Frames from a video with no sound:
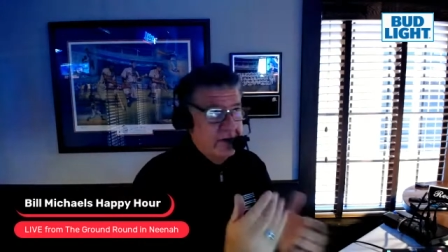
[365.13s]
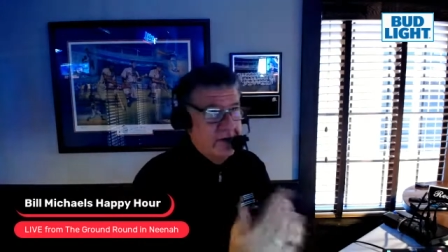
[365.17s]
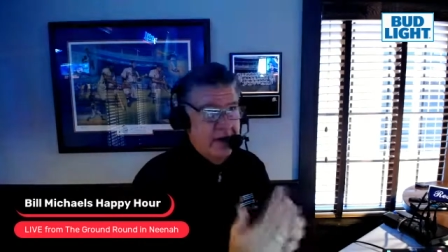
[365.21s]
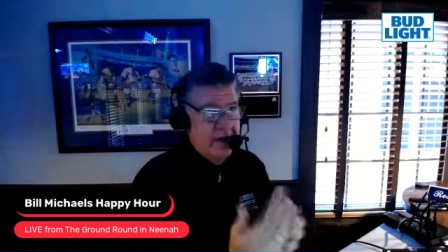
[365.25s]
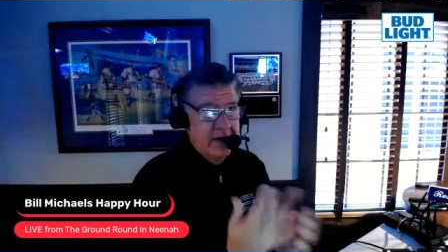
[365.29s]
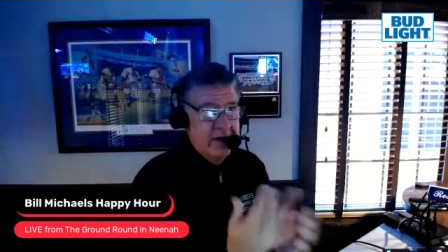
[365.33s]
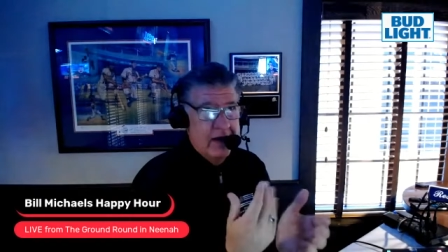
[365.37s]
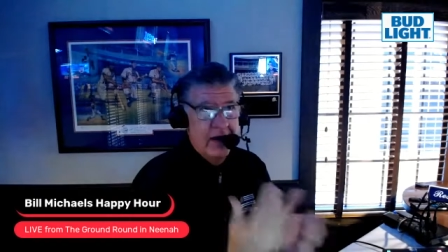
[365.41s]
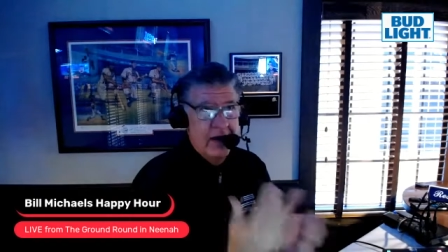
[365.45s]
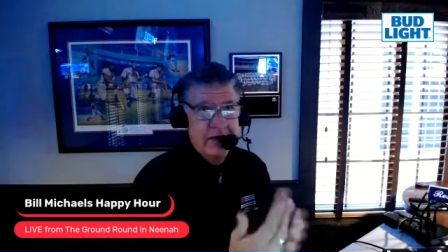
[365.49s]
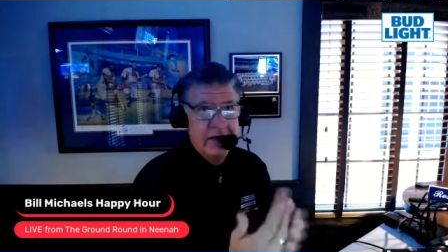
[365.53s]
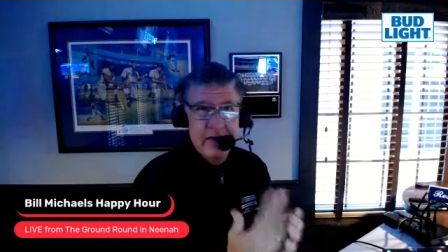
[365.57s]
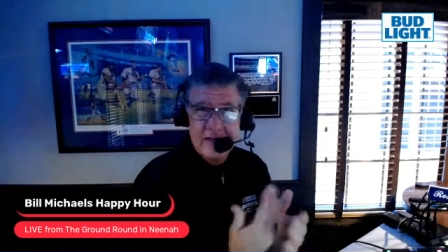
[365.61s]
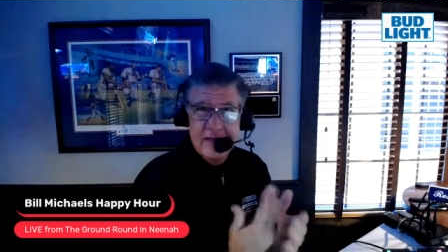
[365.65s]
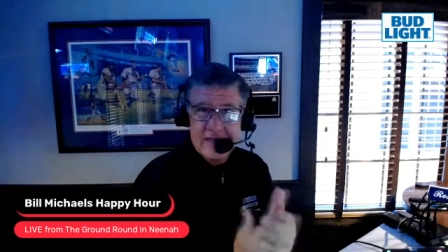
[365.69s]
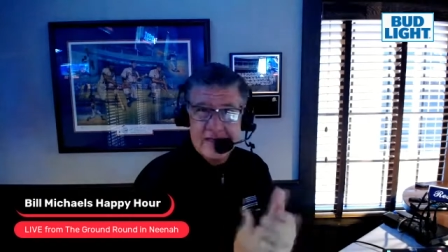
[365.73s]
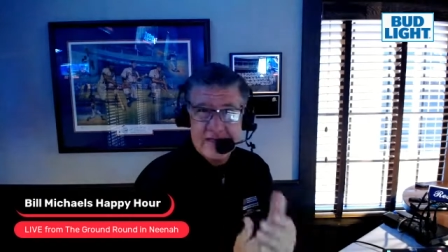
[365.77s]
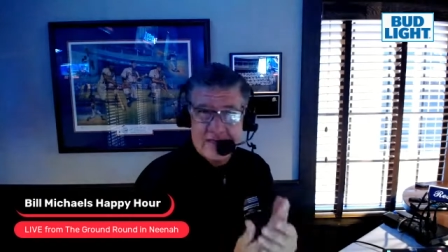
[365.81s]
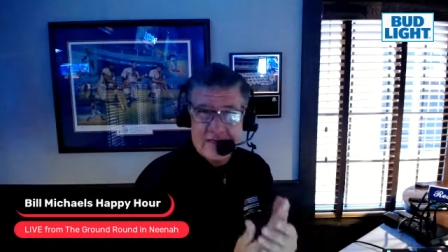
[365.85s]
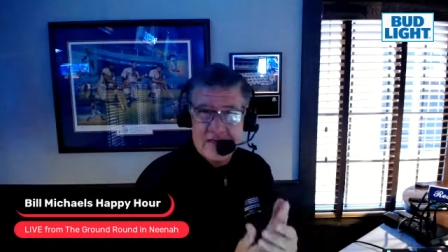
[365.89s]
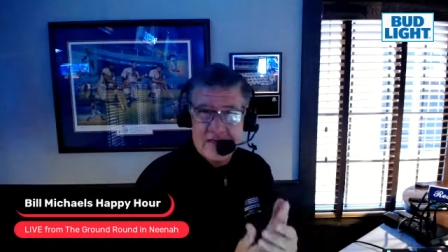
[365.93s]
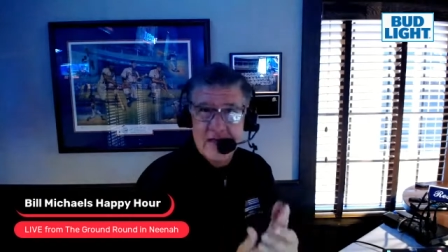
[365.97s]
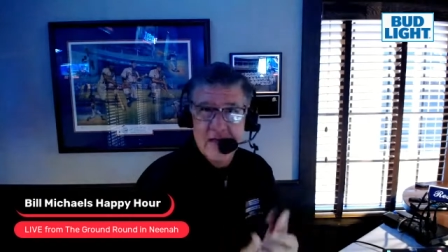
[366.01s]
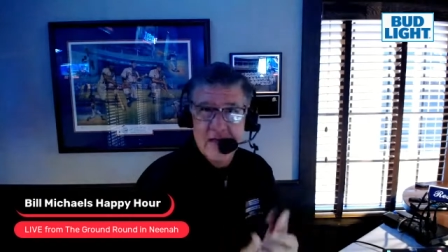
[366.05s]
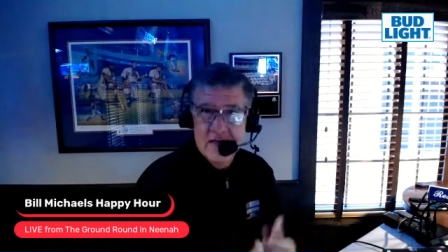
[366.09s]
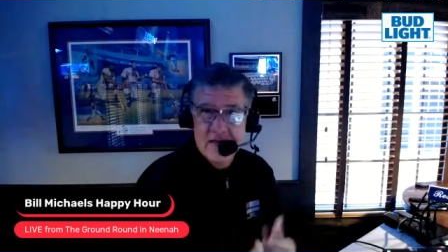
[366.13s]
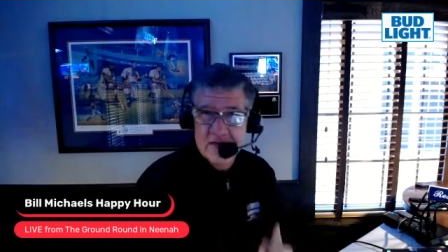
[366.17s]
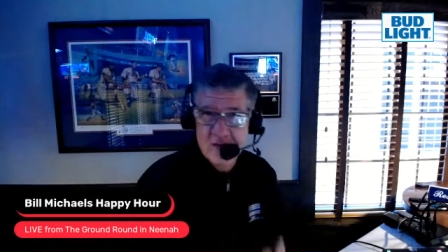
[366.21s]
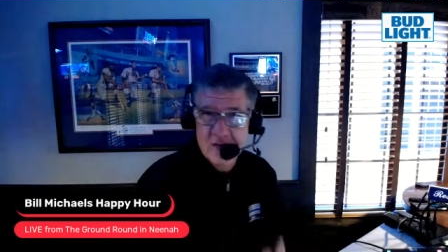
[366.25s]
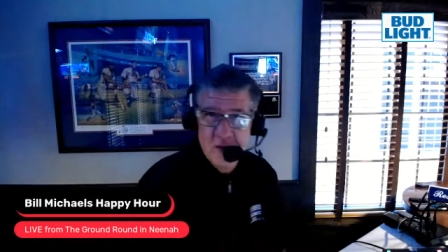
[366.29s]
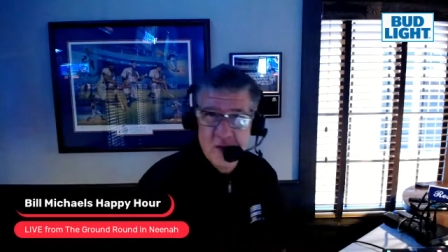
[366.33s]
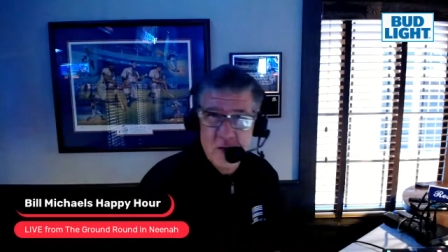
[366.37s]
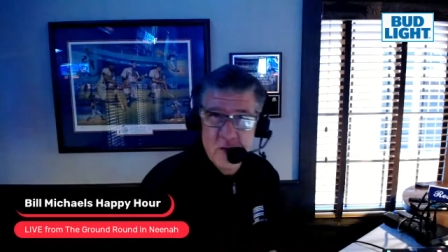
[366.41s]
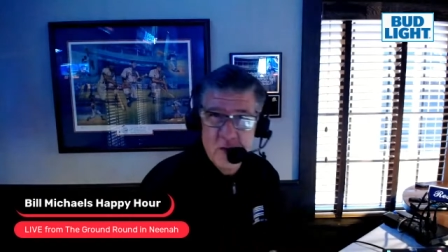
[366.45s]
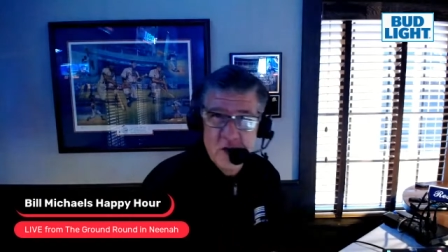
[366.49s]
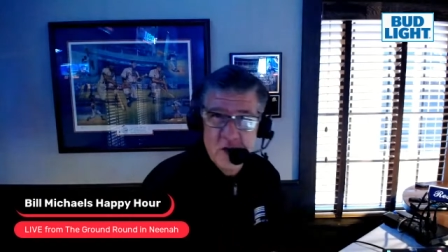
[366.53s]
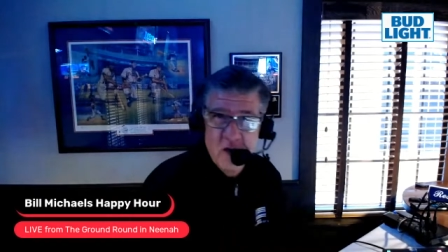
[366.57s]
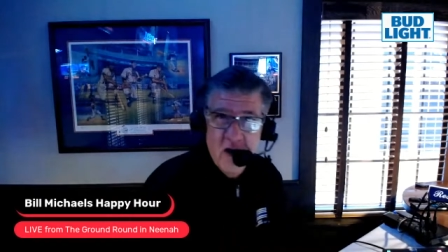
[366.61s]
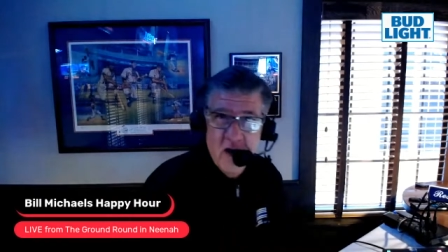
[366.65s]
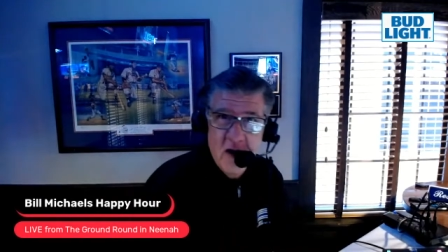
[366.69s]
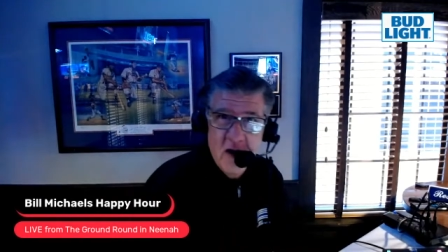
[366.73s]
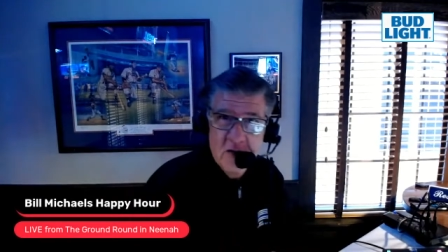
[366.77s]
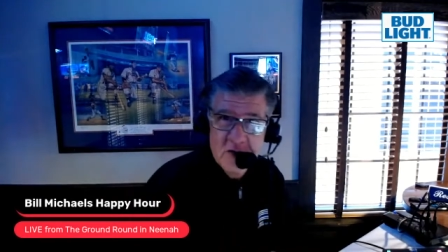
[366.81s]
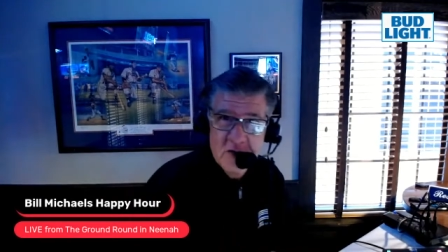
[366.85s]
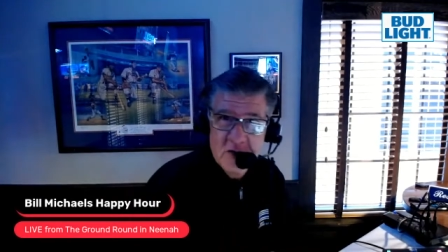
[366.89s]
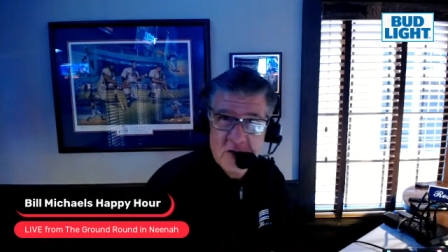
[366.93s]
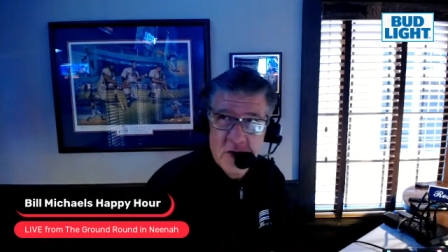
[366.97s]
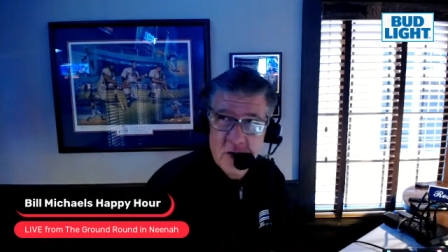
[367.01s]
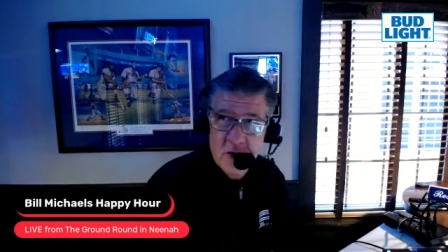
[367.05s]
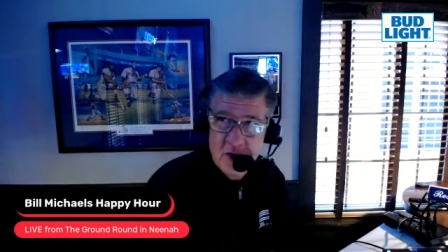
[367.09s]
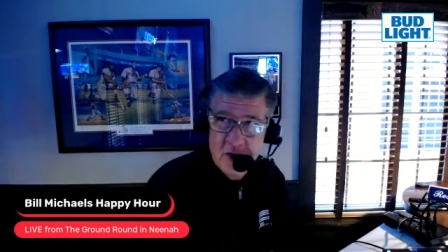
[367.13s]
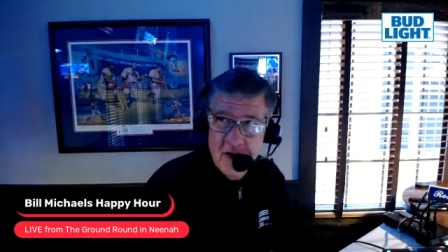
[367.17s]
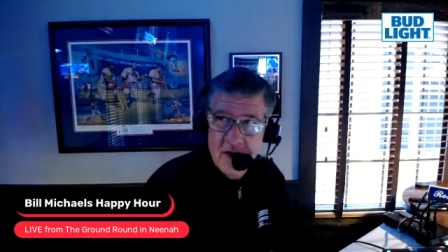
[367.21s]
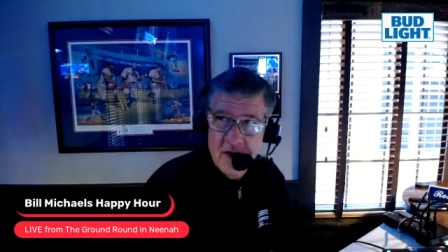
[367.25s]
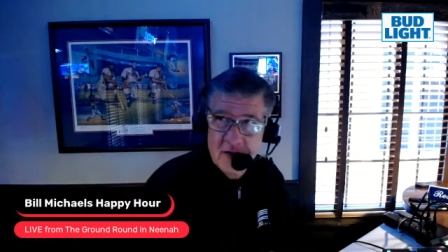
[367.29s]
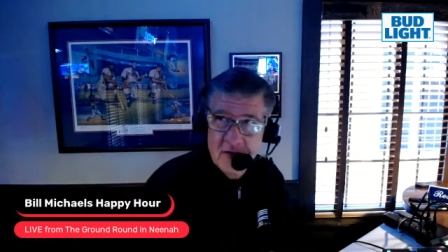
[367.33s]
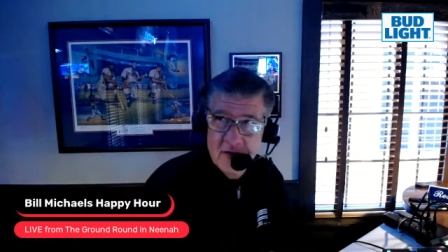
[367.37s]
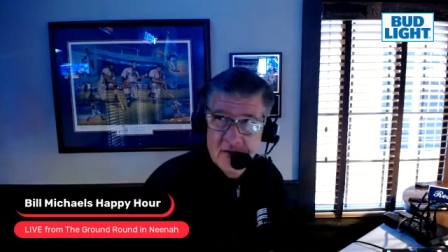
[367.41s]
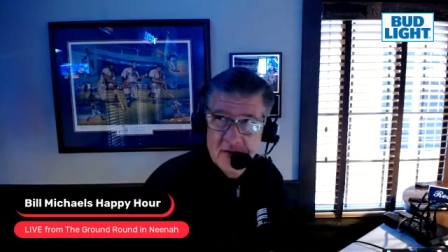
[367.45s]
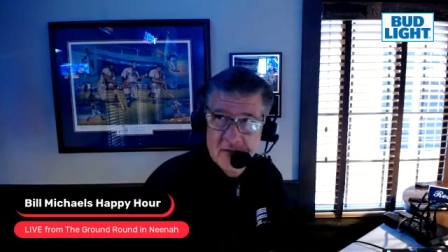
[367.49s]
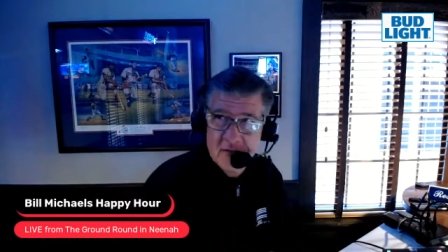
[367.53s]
I think the sync is a little bit off, so we're not